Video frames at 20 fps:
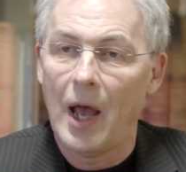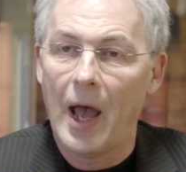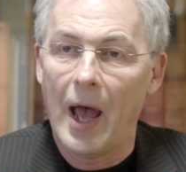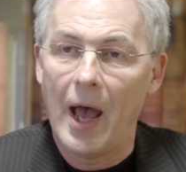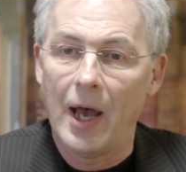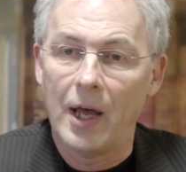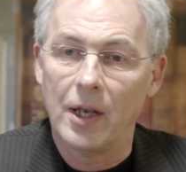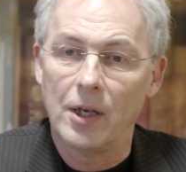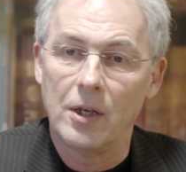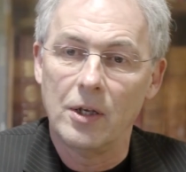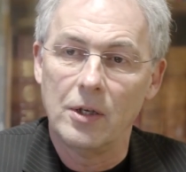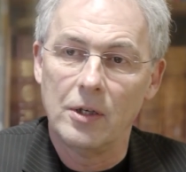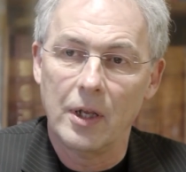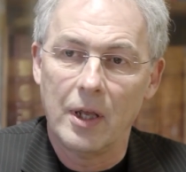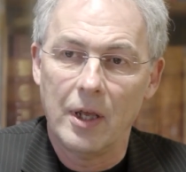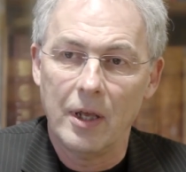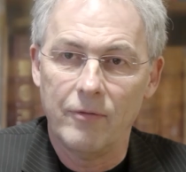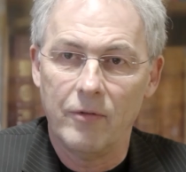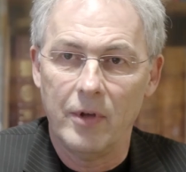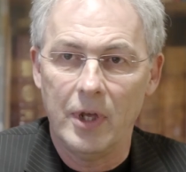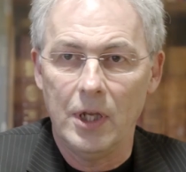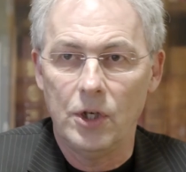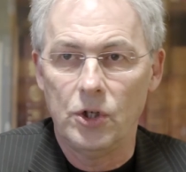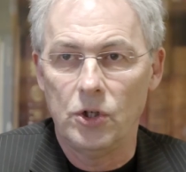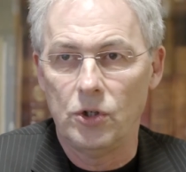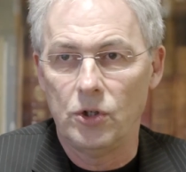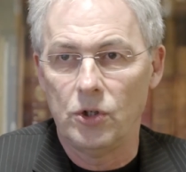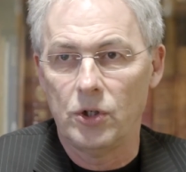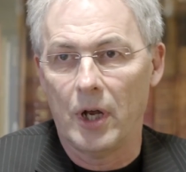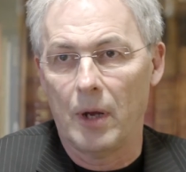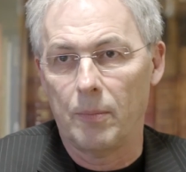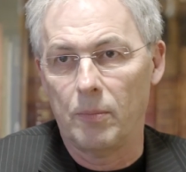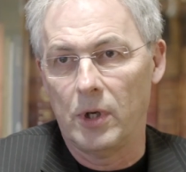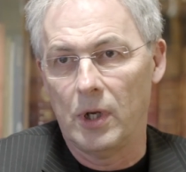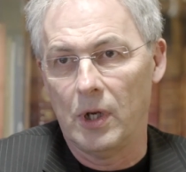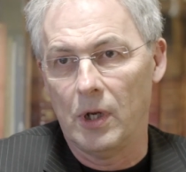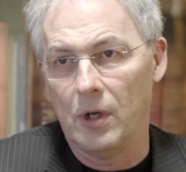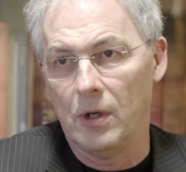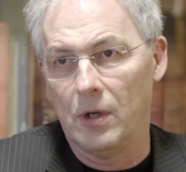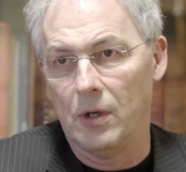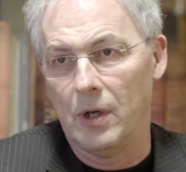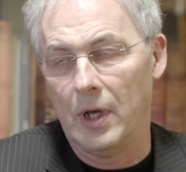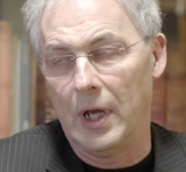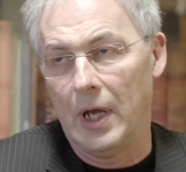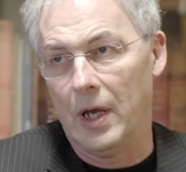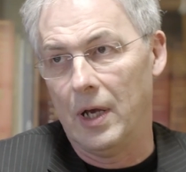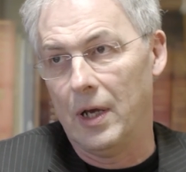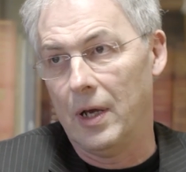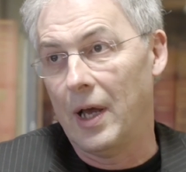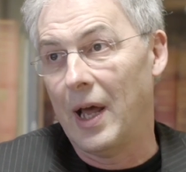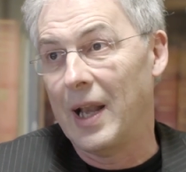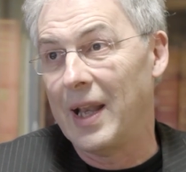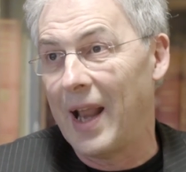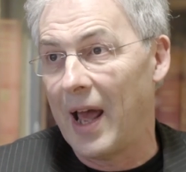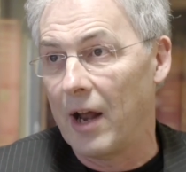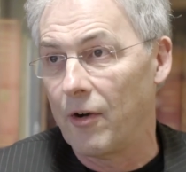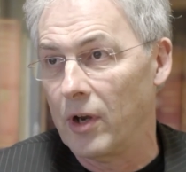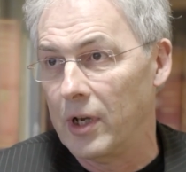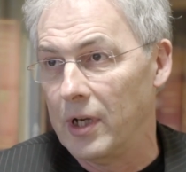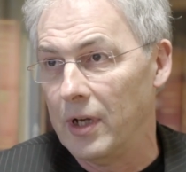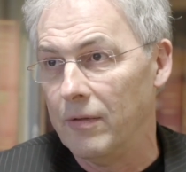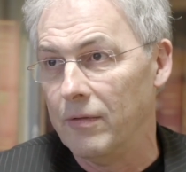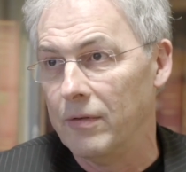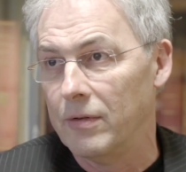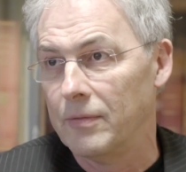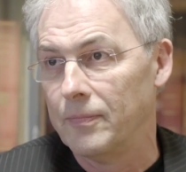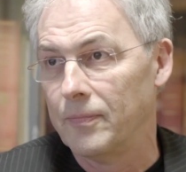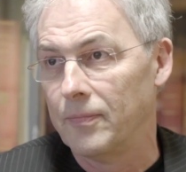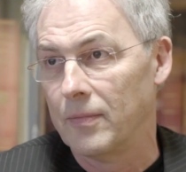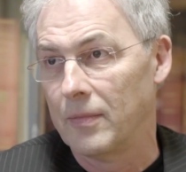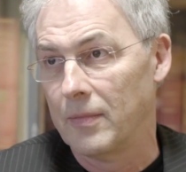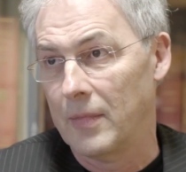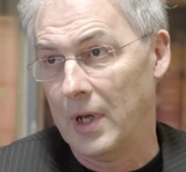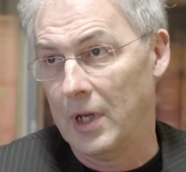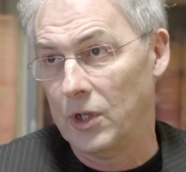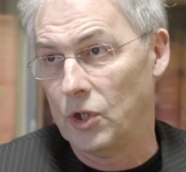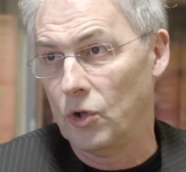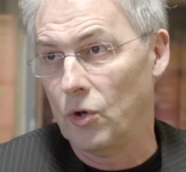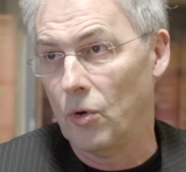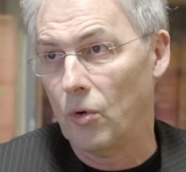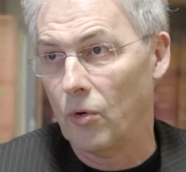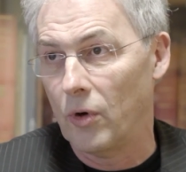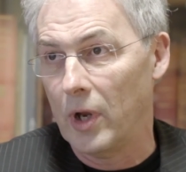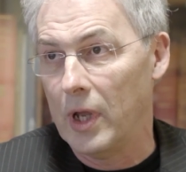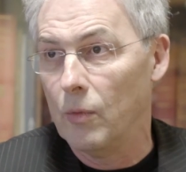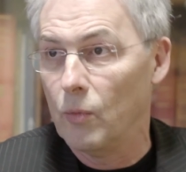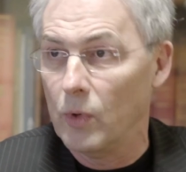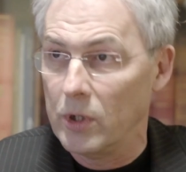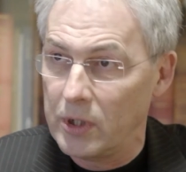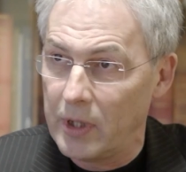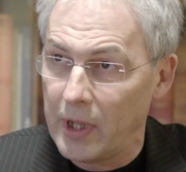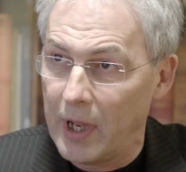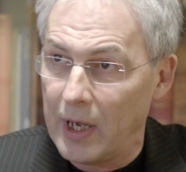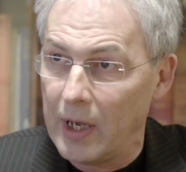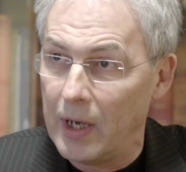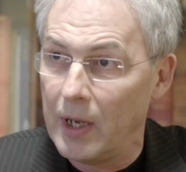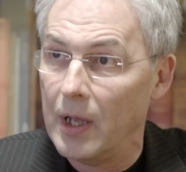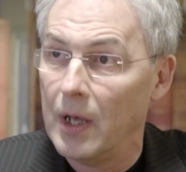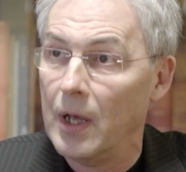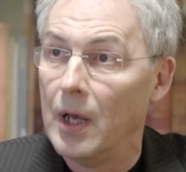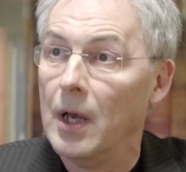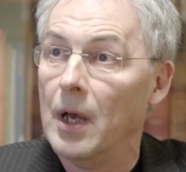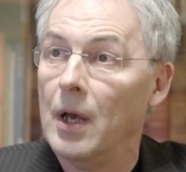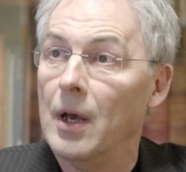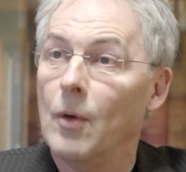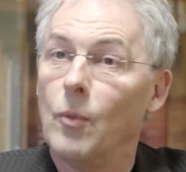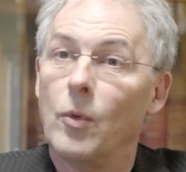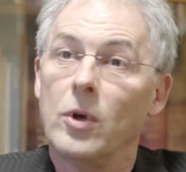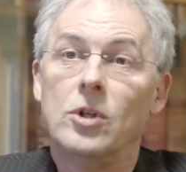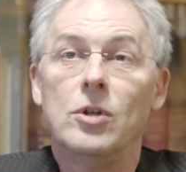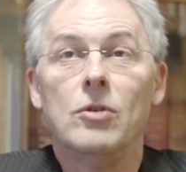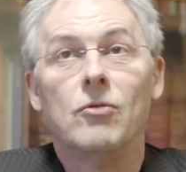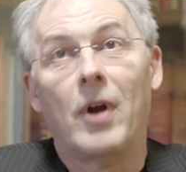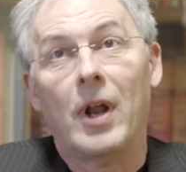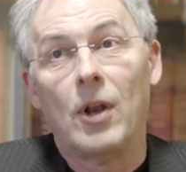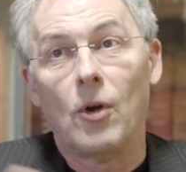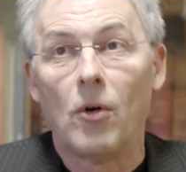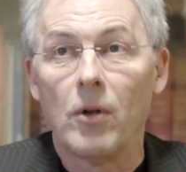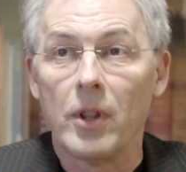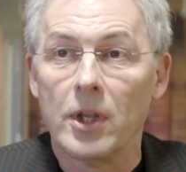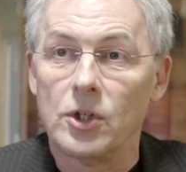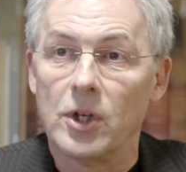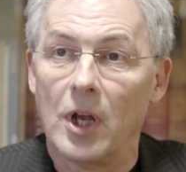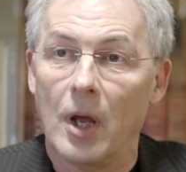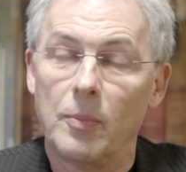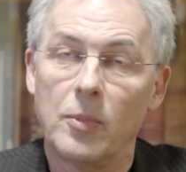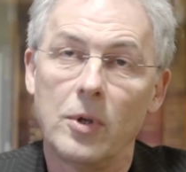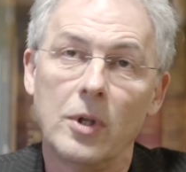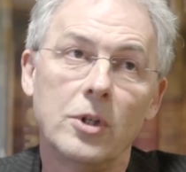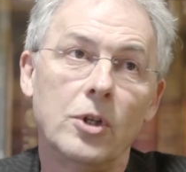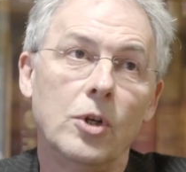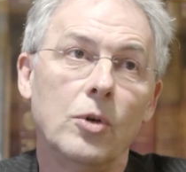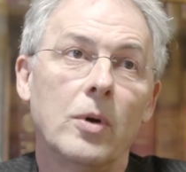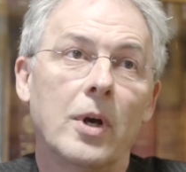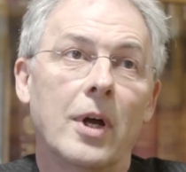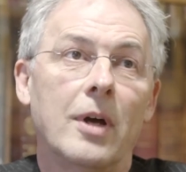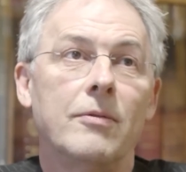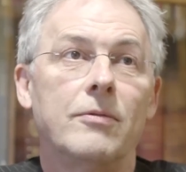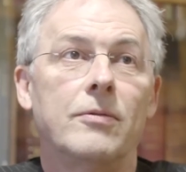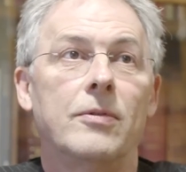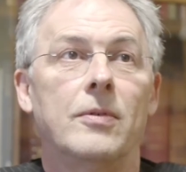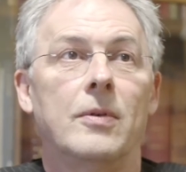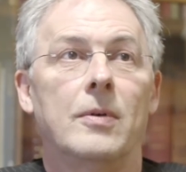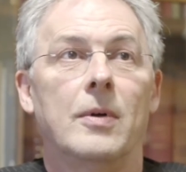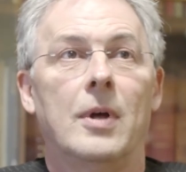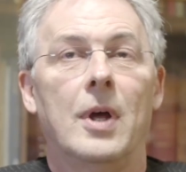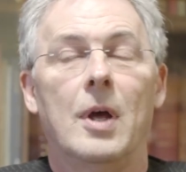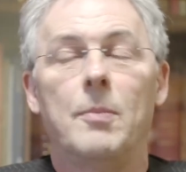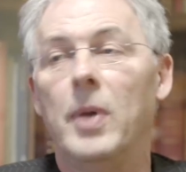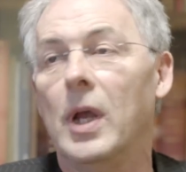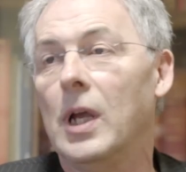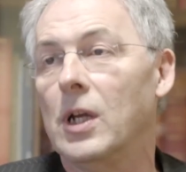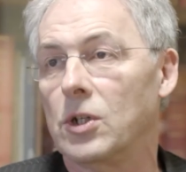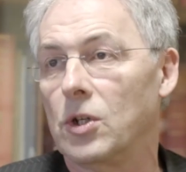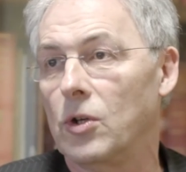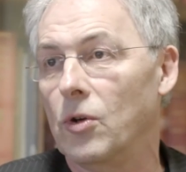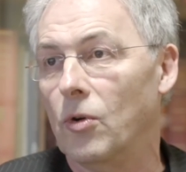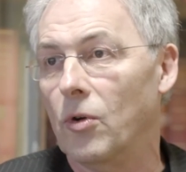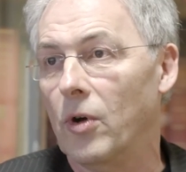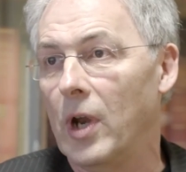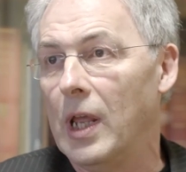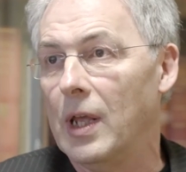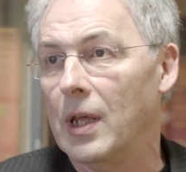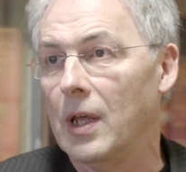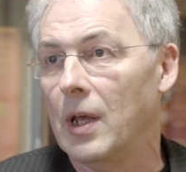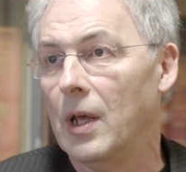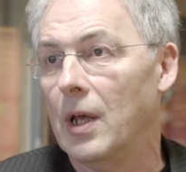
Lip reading: and to give each chapter a narrative, a story, which then, once you've read all the chapters, you have a bigger story.